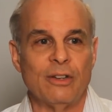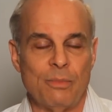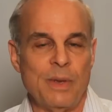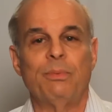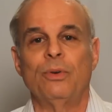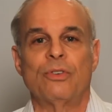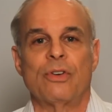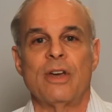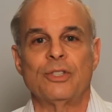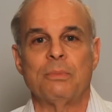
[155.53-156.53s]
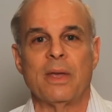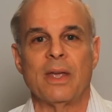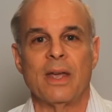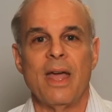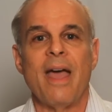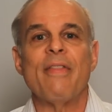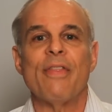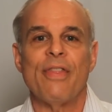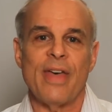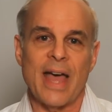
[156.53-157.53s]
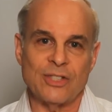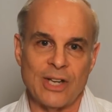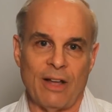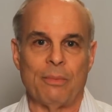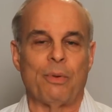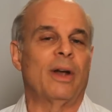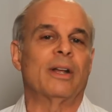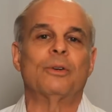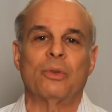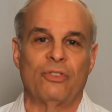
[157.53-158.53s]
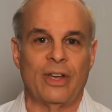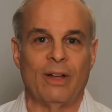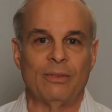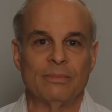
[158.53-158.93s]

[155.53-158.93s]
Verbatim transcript: to people who trust me, that's how the product will sell.